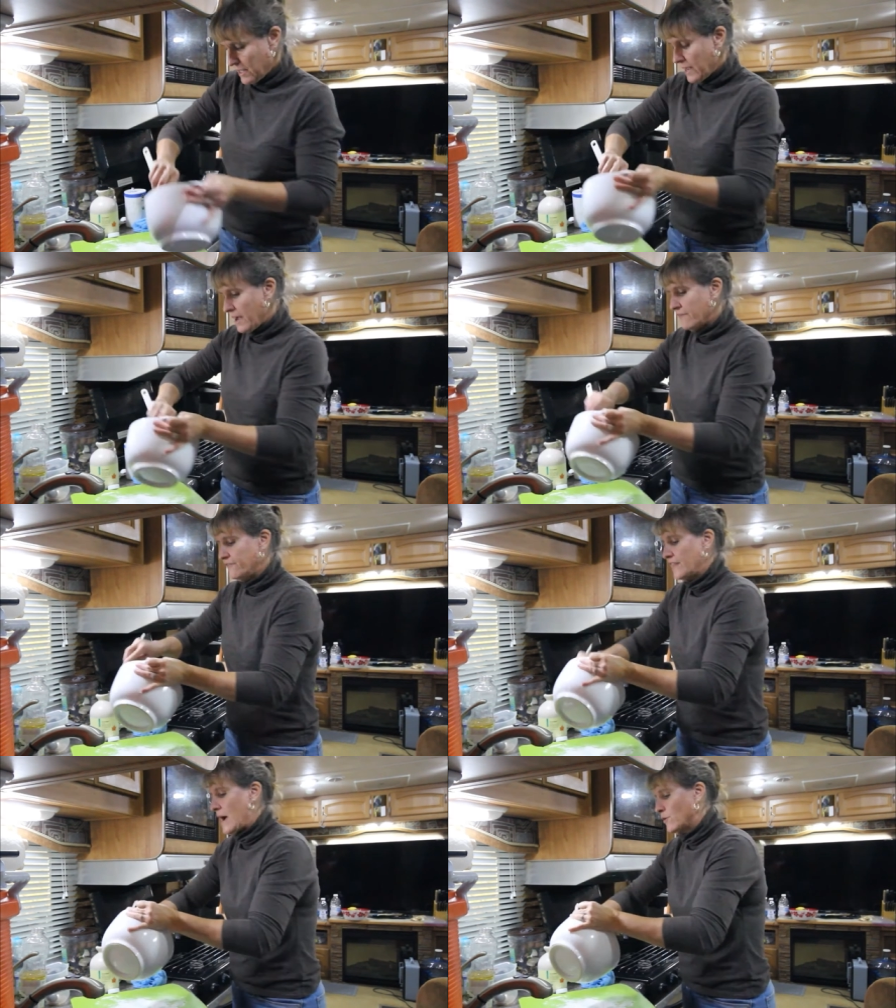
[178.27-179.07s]
I've
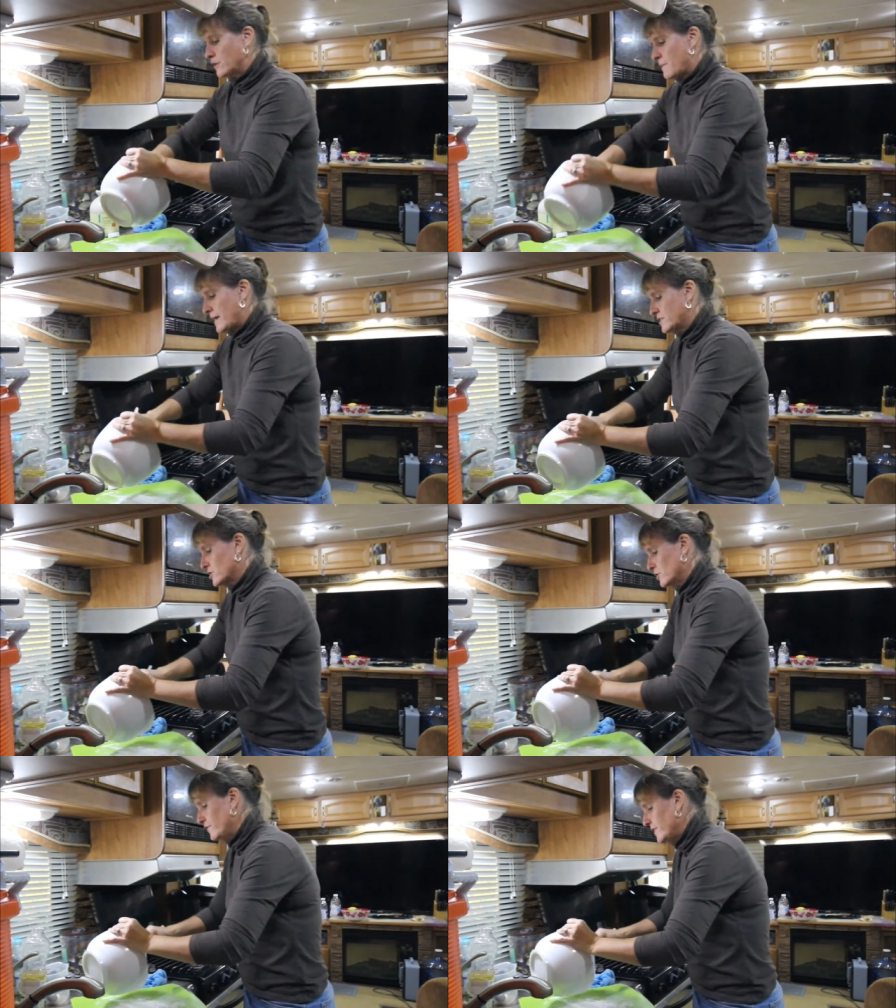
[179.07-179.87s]
floured my
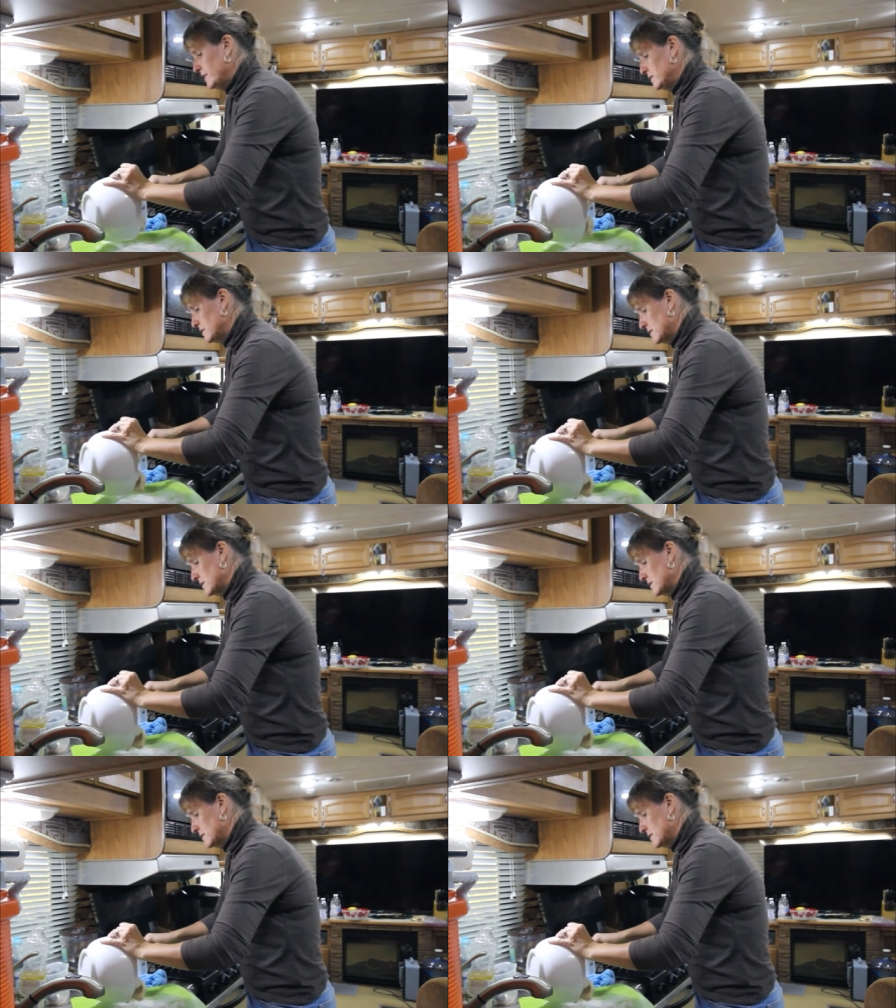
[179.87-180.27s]
surface.